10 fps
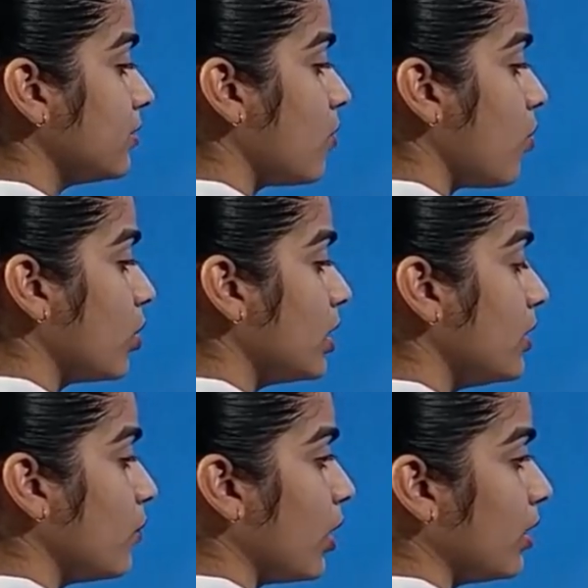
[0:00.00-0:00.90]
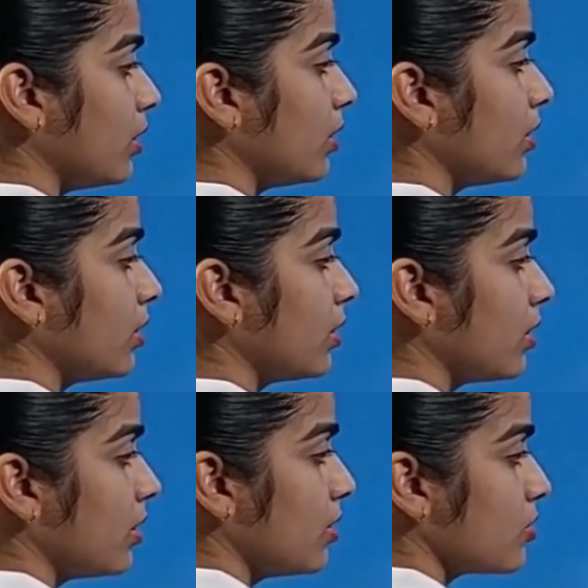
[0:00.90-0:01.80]
Only 1.
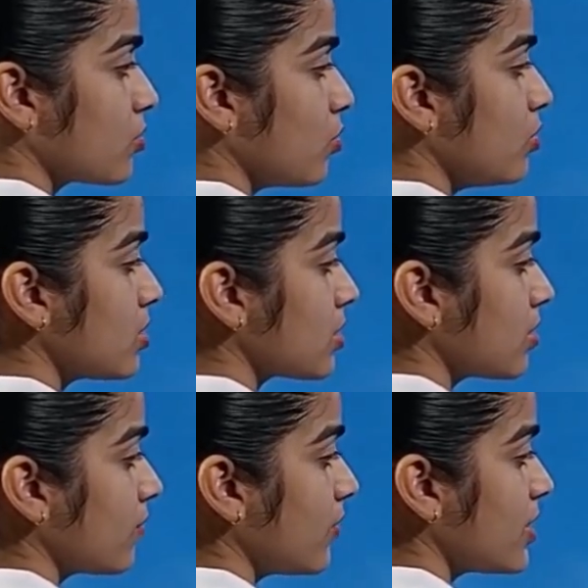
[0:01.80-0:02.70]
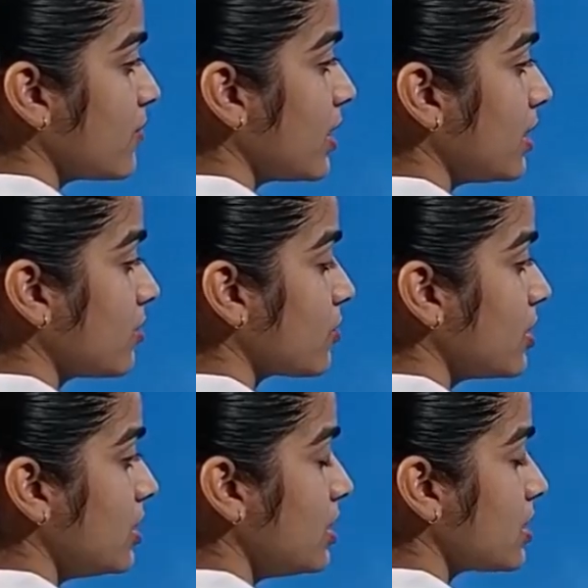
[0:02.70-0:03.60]
So first we write
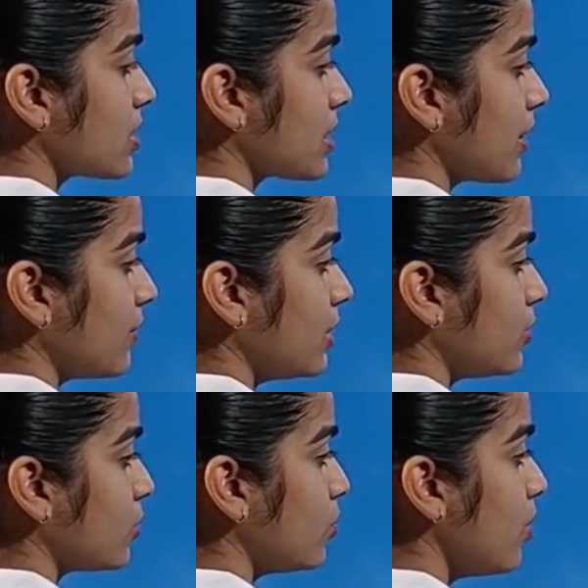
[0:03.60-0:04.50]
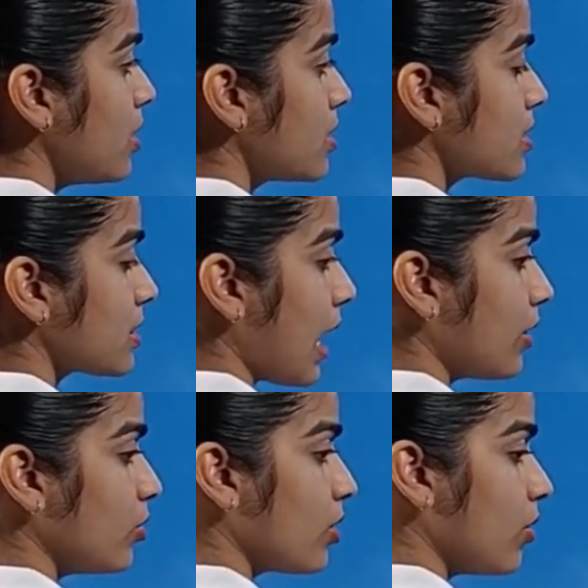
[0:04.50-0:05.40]
3, 7, 2. Start
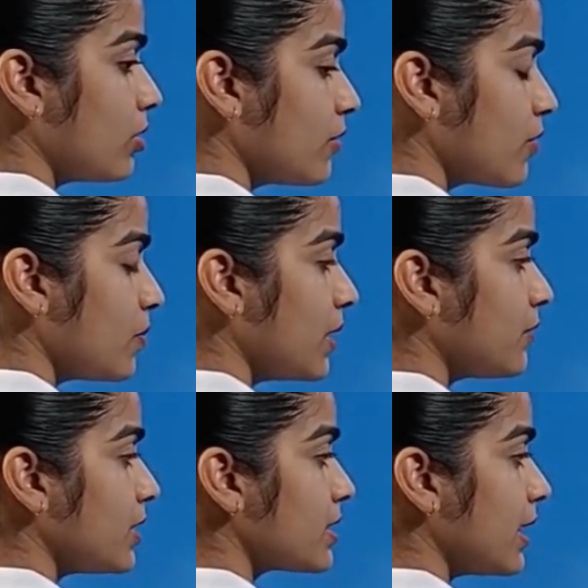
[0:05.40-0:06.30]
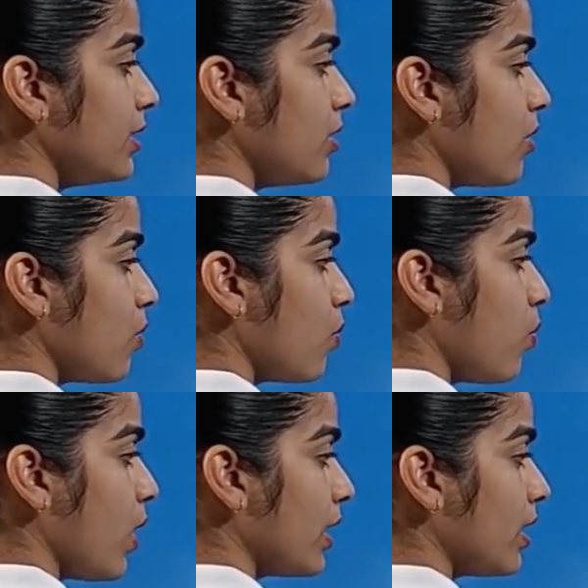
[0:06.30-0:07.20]
your counting from left hand side.
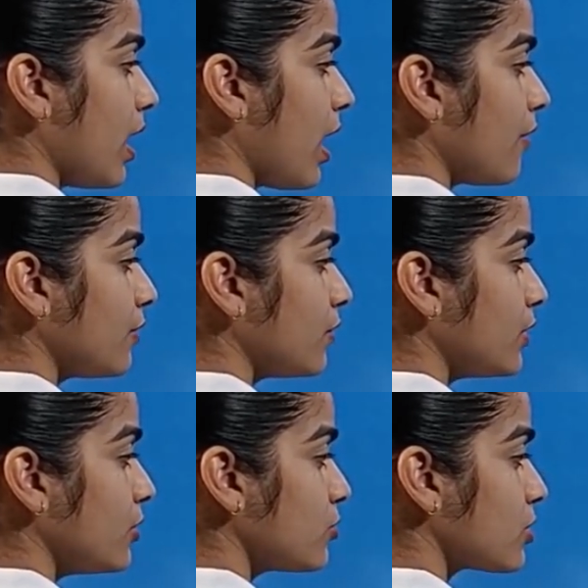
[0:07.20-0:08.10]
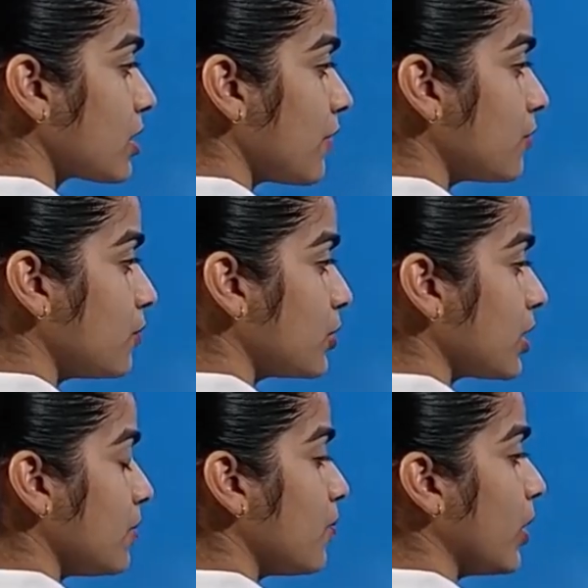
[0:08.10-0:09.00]
1. After 1, you just have to put
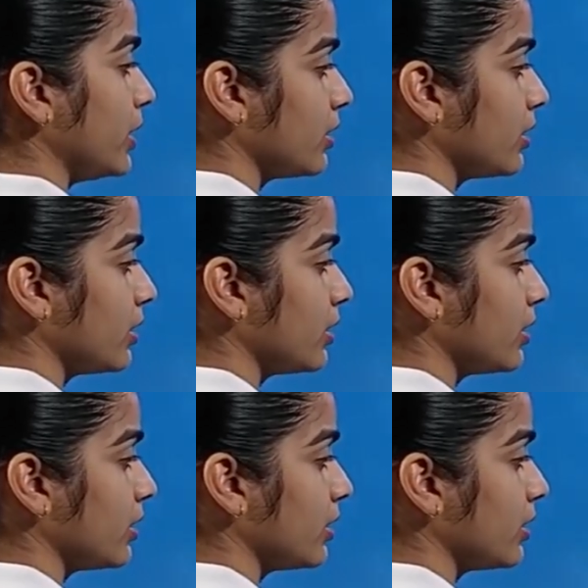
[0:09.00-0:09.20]
a point.